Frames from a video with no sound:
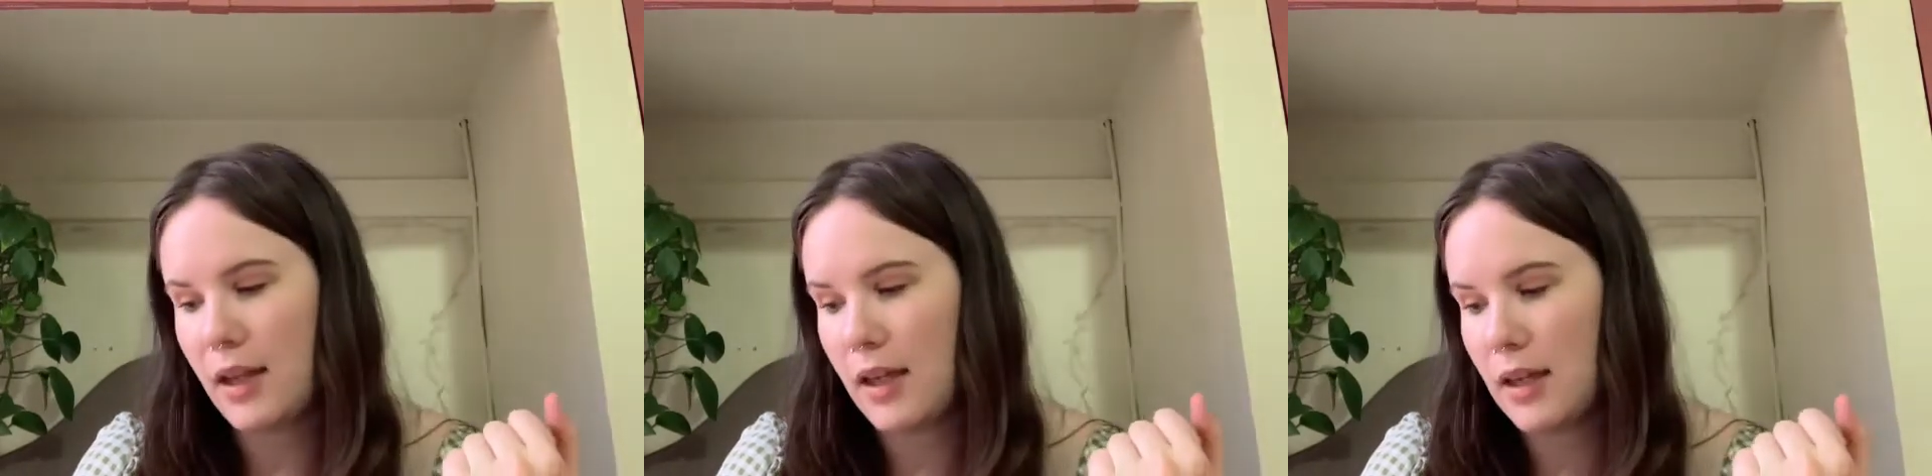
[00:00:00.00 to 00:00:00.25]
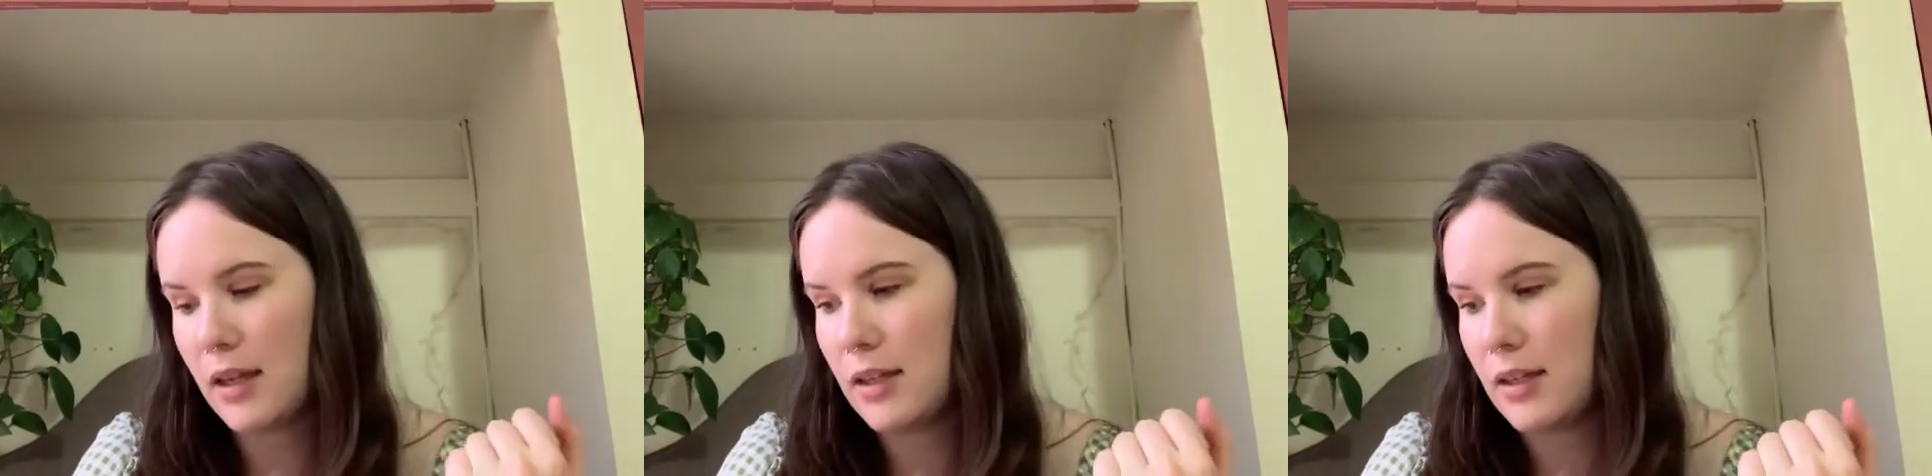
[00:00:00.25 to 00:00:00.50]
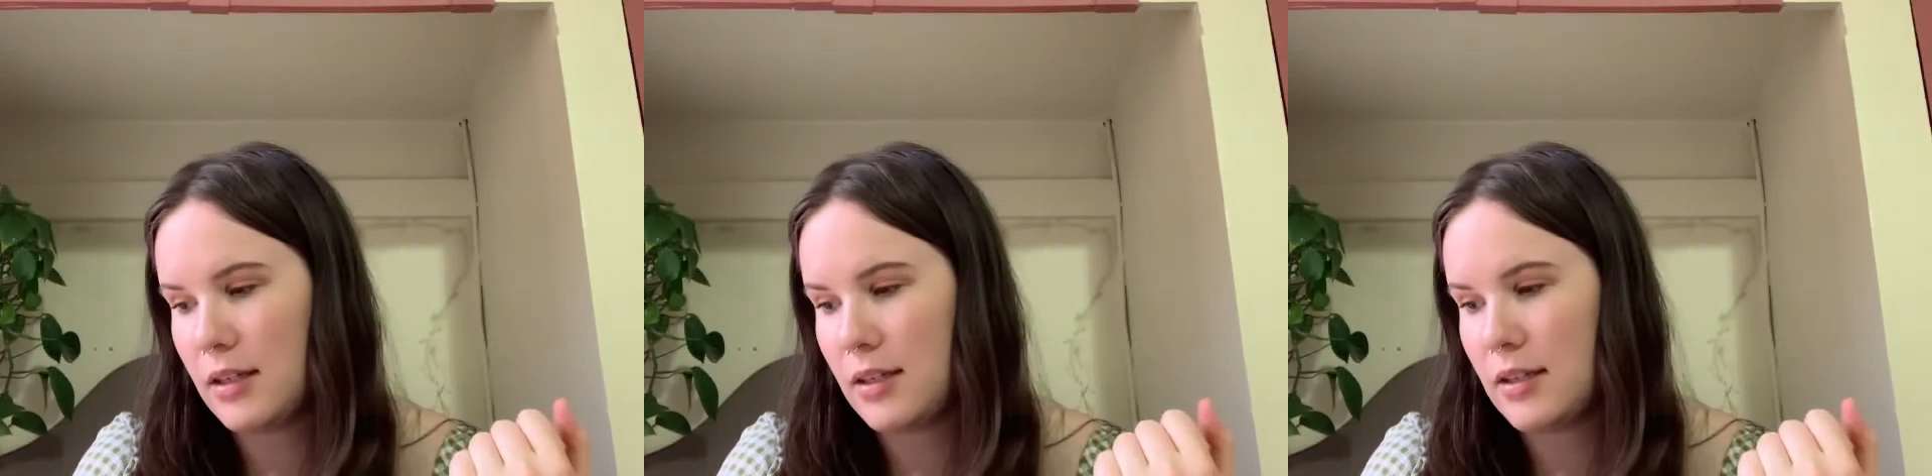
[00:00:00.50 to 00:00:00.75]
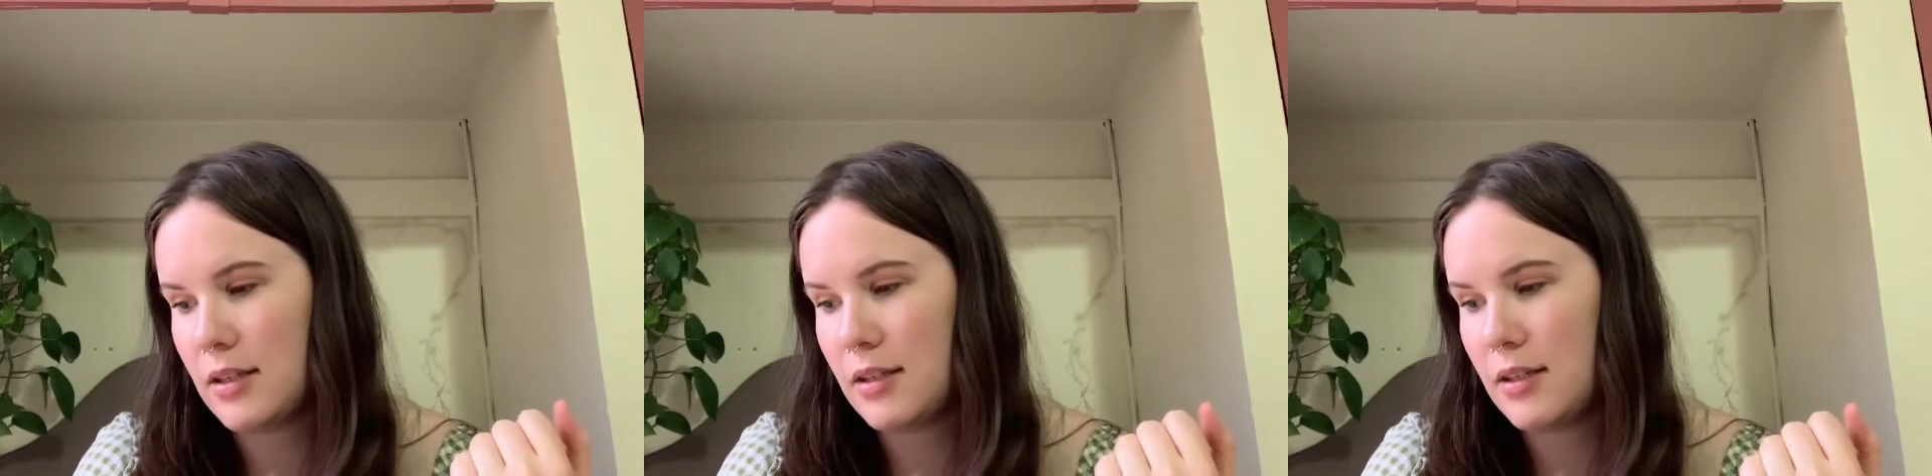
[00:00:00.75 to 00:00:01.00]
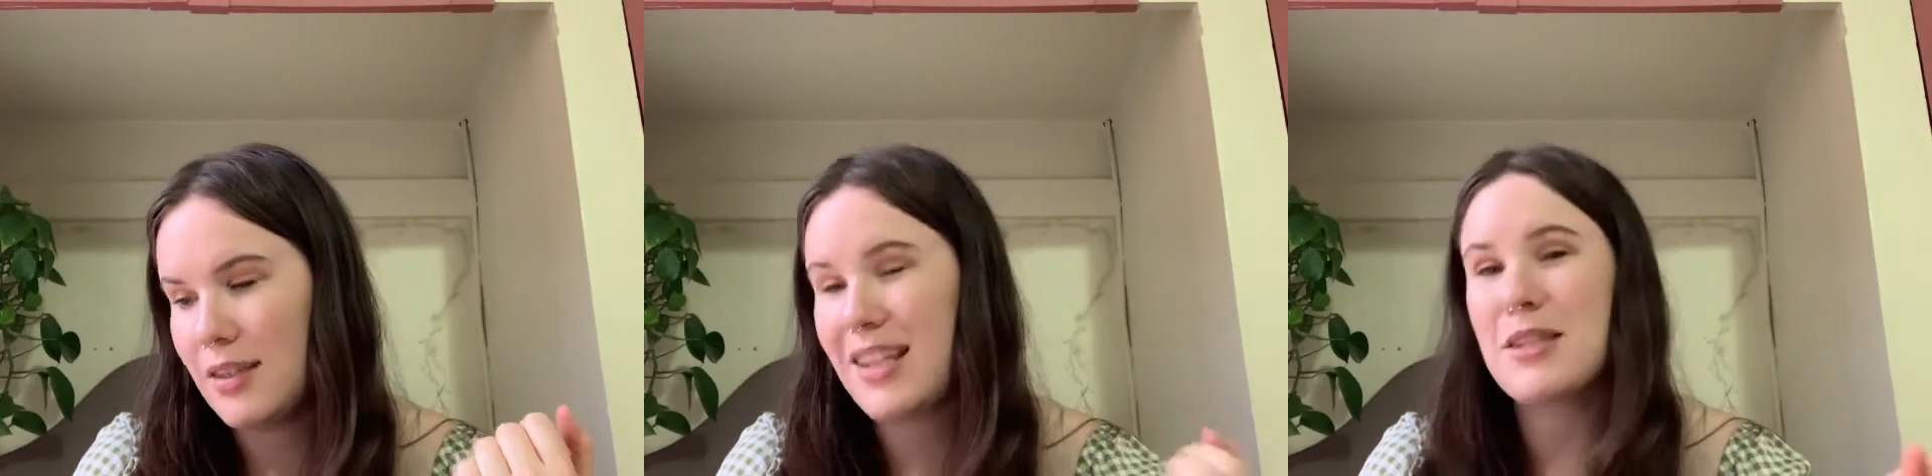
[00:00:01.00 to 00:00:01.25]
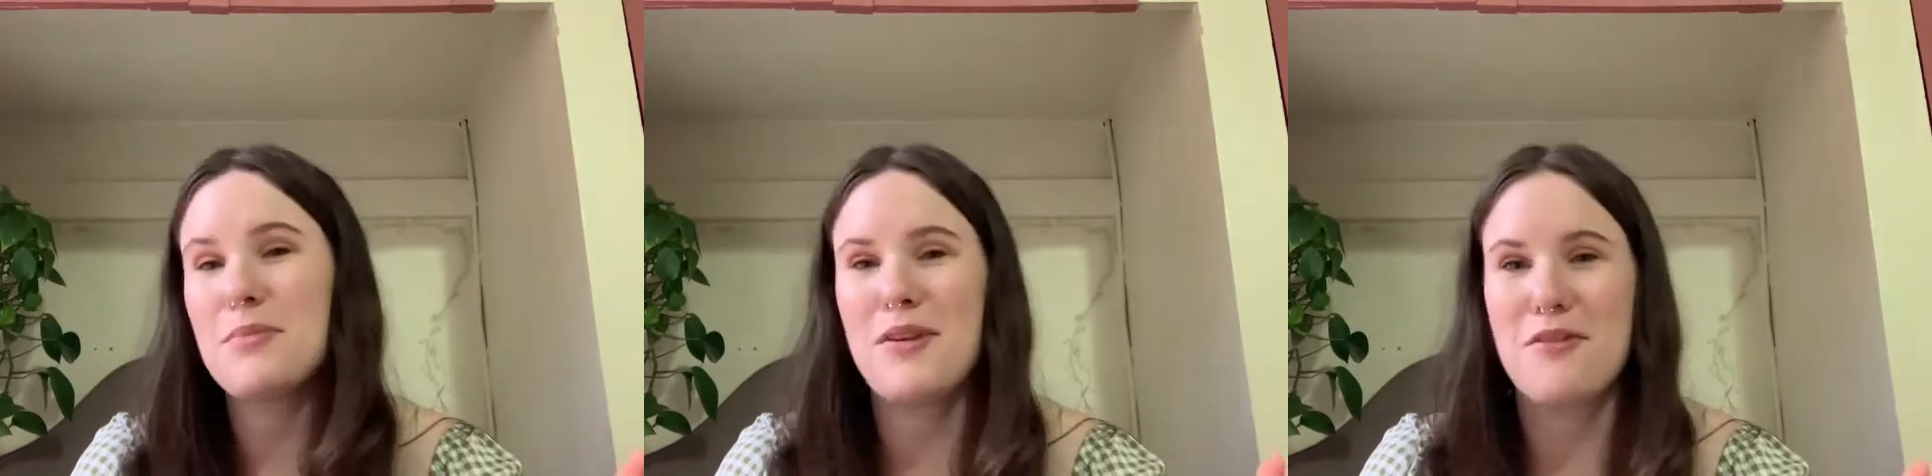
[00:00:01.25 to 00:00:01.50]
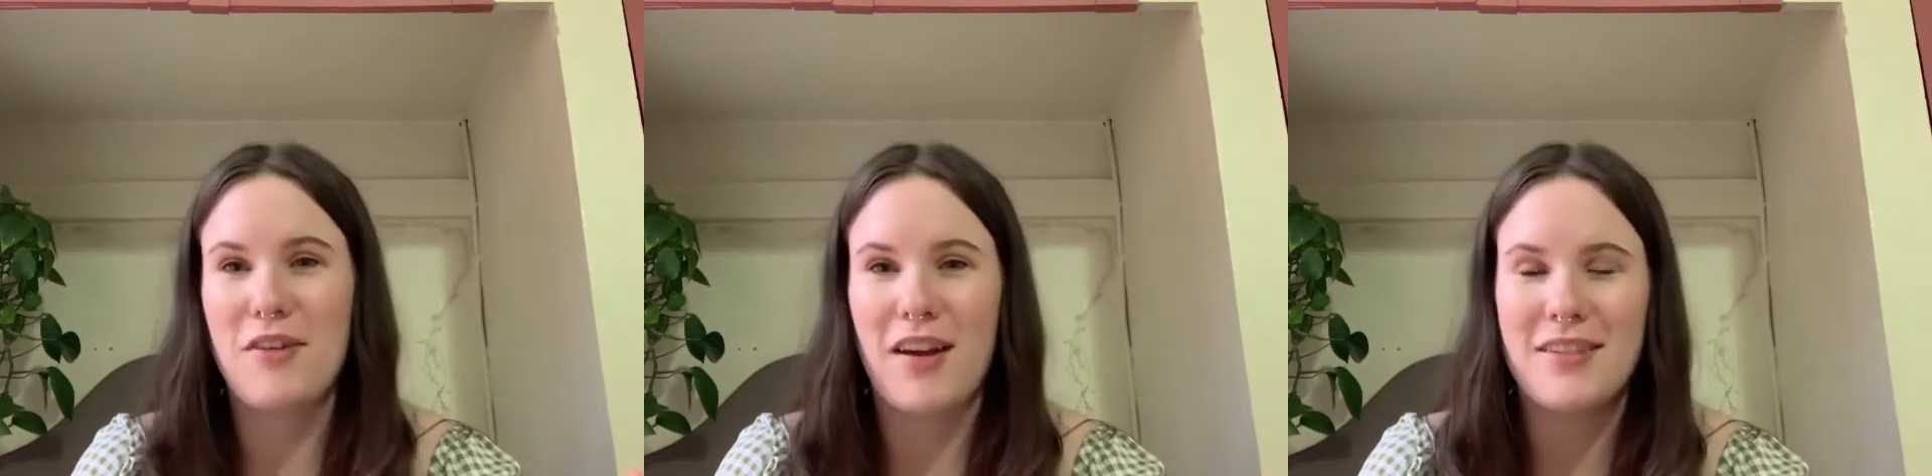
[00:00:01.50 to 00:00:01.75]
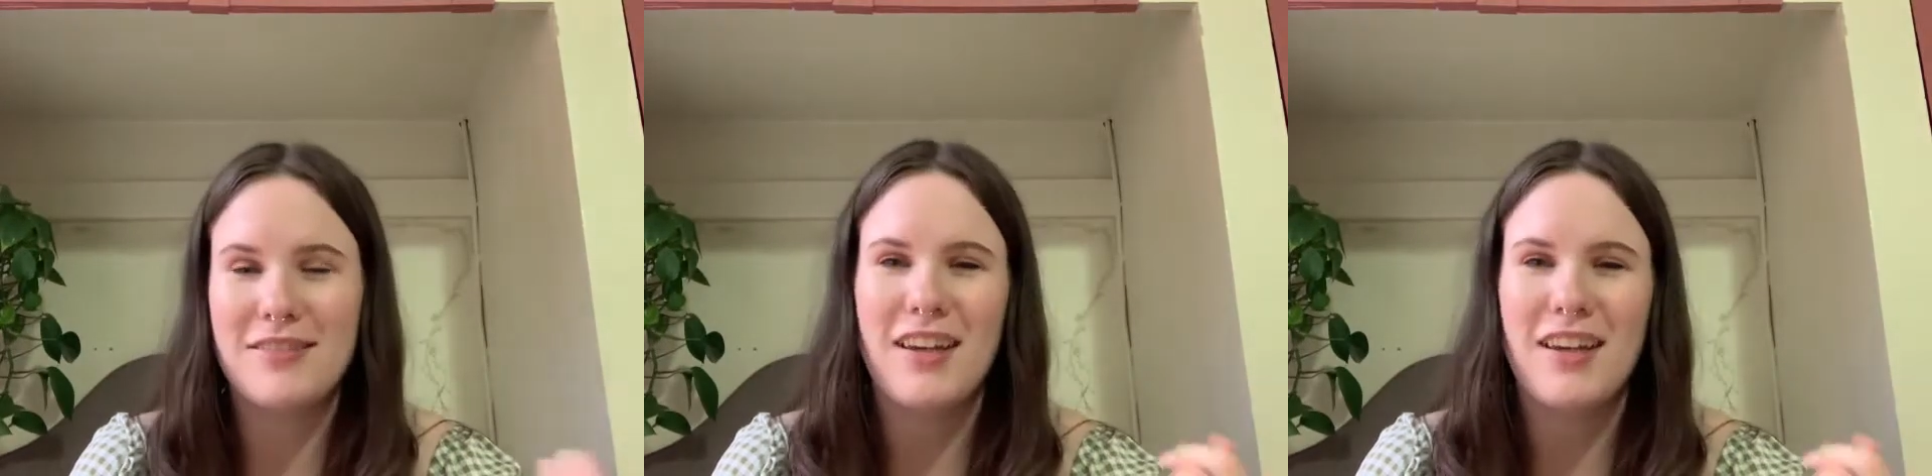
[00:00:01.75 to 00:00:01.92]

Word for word: And that's been fun.